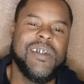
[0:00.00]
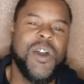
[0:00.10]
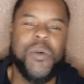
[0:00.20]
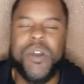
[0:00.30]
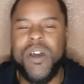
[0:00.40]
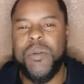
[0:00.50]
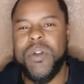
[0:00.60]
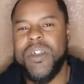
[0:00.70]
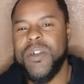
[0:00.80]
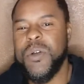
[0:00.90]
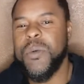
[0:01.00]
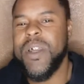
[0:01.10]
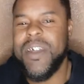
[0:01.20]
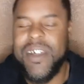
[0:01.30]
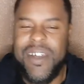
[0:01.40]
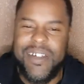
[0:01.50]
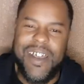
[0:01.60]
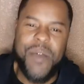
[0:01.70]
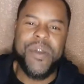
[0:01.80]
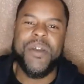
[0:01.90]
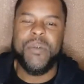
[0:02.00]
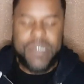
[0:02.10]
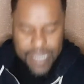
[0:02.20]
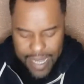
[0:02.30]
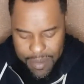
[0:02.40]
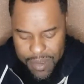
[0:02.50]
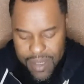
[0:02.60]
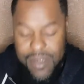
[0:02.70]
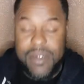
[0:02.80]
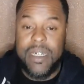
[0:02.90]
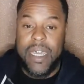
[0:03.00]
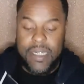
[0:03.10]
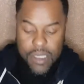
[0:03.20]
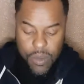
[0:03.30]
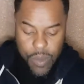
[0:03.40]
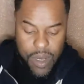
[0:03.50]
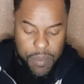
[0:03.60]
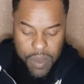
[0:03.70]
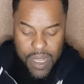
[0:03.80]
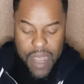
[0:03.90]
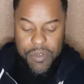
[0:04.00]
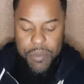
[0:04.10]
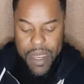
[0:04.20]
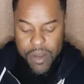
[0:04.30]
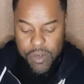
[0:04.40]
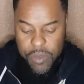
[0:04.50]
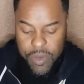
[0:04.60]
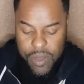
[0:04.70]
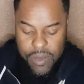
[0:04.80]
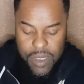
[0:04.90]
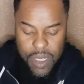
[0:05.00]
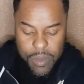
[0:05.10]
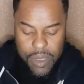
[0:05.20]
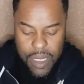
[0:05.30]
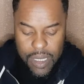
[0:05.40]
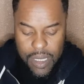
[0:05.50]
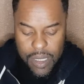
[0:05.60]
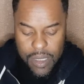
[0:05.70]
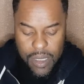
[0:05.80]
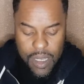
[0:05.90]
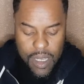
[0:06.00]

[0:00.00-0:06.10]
Yo, what up? What it do? What it is? Y'all already know what time it is. It's Casey the Redfield Alpha back at you fellas again with that heat.